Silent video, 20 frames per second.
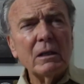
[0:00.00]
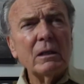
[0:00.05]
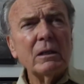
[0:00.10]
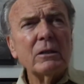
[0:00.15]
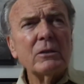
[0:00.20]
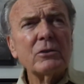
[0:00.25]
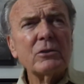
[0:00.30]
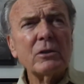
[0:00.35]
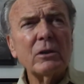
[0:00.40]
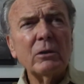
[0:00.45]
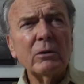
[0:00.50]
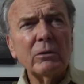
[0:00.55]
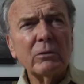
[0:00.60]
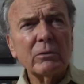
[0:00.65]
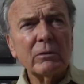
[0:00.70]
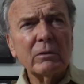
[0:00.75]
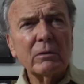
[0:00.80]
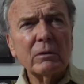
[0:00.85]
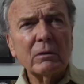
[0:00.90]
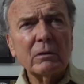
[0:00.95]
So
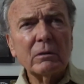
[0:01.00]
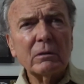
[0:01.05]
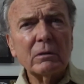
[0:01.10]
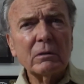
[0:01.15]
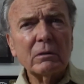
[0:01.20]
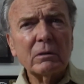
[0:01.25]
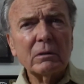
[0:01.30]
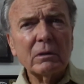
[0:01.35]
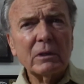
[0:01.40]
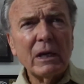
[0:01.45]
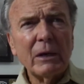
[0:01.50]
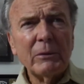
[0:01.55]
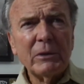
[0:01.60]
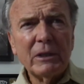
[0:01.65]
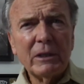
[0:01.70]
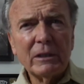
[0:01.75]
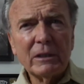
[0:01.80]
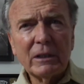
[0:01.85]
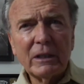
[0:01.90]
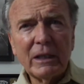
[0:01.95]
that would
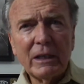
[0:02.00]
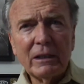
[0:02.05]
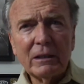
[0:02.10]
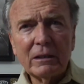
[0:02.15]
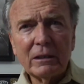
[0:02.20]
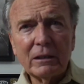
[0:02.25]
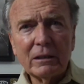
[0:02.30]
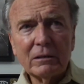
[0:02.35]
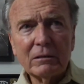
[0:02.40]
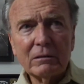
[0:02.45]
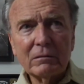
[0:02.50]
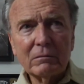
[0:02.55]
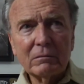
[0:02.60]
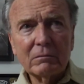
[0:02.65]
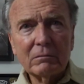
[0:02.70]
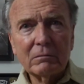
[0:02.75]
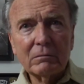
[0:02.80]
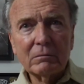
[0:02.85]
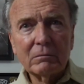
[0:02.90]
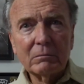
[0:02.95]
indicate that
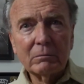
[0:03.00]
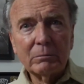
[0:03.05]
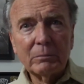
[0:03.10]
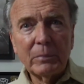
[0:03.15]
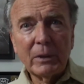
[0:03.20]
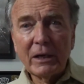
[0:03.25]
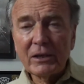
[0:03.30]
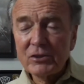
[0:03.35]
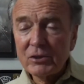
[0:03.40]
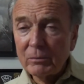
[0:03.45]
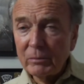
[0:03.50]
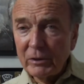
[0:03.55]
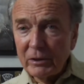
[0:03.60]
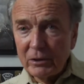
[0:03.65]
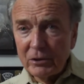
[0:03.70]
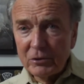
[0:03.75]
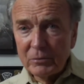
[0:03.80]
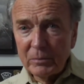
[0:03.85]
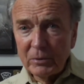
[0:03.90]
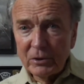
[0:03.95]
possibly
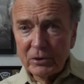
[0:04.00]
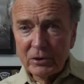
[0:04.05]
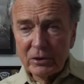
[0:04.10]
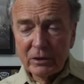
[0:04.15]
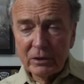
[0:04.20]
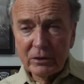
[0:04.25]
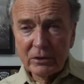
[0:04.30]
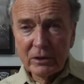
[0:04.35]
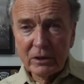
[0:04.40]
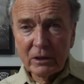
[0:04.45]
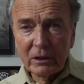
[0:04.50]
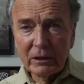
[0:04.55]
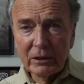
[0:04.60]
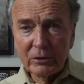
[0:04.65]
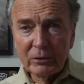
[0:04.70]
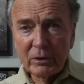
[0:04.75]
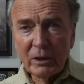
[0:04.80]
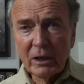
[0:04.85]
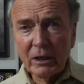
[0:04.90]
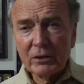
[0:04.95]
this person is dealing
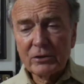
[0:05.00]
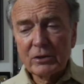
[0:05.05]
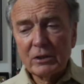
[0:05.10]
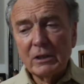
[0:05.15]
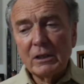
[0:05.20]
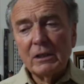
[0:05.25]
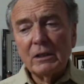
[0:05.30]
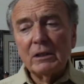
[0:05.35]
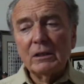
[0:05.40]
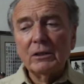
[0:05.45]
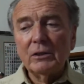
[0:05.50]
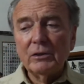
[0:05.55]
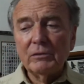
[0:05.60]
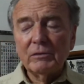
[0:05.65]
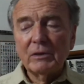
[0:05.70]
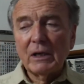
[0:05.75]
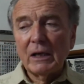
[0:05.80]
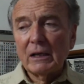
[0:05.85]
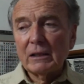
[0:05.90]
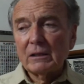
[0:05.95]
drugs. You've
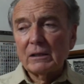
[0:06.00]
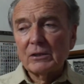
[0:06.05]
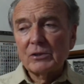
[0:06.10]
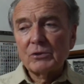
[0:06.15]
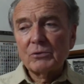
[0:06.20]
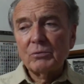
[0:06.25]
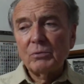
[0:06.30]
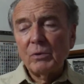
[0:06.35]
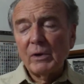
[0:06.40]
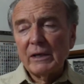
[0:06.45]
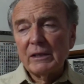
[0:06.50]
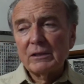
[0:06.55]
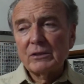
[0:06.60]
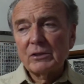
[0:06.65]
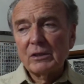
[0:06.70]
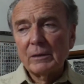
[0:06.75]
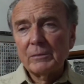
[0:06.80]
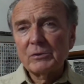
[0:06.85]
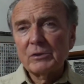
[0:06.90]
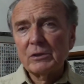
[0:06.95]
got this white
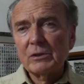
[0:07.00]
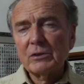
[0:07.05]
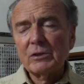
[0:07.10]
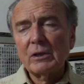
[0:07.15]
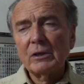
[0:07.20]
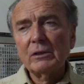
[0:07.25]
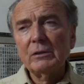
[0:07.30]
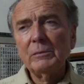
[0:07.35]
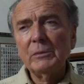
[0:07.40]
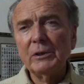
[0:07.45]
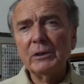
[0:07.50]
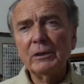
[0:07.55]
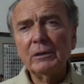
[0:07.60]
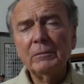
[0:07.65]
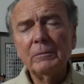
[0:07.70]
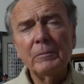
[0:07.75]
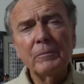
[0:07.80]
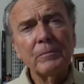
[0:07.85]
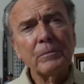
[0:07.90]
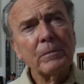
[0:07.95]
substance on the mirror.
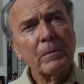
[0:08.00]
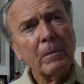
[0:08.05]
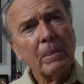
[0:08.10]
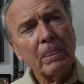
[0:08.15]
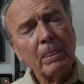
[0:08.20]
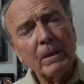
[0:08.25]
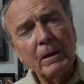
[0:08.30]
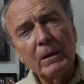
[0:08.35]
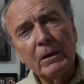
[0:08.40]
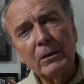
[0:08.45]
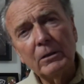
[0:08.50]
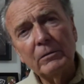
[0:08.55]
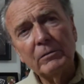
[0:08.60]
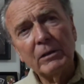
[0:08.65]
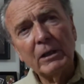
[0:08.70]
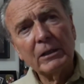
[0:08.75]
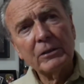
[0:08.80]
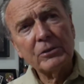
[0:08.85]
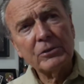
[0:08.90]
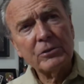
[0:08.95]
You've
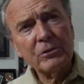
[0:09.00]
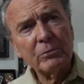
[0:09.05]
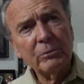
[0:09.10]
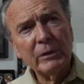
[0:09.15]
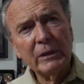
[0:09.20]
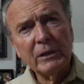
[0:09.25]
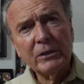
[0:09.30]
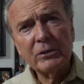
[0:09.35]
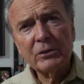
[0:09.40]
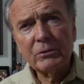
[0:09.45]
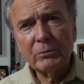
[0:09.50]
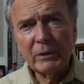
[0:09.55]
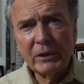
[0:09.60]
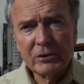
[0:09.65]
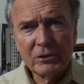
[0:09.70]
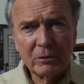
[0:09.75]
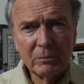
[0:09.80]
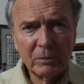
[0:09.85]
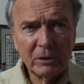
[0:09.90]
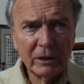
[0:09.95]
got the syringe,
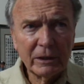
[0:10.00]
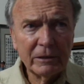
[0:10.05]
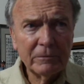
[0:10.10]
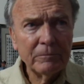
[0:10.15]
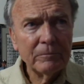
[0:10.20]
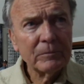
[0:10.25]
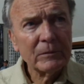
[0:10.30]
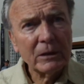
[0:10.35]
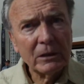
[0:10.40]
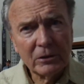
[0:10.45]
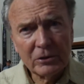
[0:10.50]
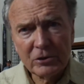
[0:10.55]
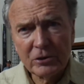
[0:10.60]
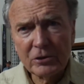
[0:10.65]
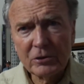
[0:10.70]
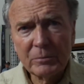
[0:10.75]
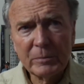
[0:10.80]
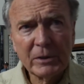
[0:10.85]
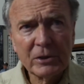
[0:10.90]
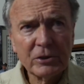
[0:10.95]
razor blade, looks
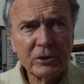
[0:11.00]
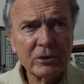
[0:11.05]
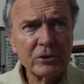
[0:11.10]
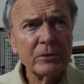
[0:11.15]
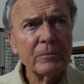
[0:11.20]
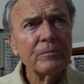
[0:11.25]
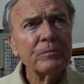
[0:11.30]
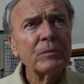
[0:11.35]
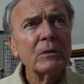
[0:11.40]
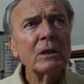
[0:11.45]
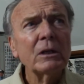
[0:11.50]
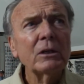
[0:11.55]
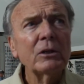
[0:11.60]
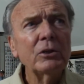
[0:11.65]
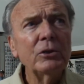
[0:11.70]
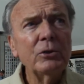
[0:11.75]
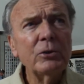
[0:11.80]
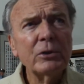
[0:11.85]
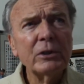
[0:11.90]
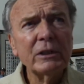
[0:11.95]
suspicious.
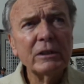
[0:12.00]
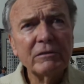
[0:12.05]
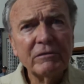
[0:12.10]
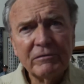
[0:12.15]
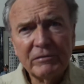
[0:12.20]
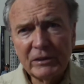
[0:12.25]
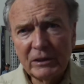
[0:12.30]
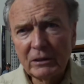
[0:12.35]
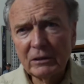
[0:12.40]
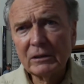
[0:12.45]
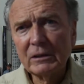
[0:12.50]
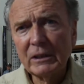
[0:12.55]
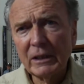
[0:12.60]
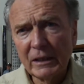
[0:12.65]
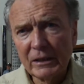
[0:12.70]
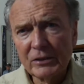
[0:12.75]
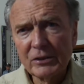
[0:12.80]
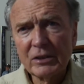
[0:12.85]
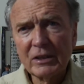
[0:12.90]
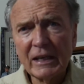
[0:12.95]
You could field
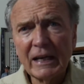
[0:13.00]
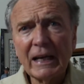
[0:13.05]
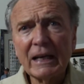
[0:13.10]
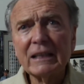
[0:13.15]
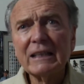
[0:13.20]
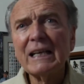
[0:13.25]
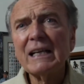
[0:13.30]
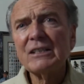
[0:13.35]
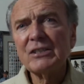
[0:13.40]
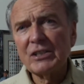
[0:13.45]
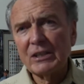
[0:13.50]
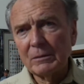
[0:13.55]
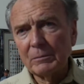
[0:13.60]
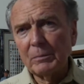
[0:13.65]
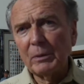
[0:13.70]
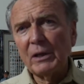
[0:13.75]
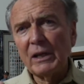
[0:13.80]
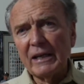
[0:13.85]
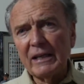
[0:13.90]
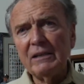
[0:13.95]
test that. That's in
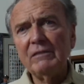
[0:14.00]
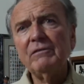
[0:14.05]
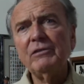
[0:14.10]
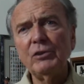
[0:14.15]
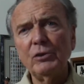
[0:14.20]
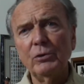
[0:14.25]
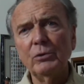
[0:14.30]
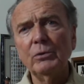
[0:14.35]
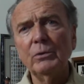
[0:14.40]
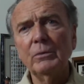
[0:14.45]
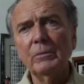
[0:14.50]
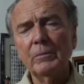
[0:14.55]
plain view.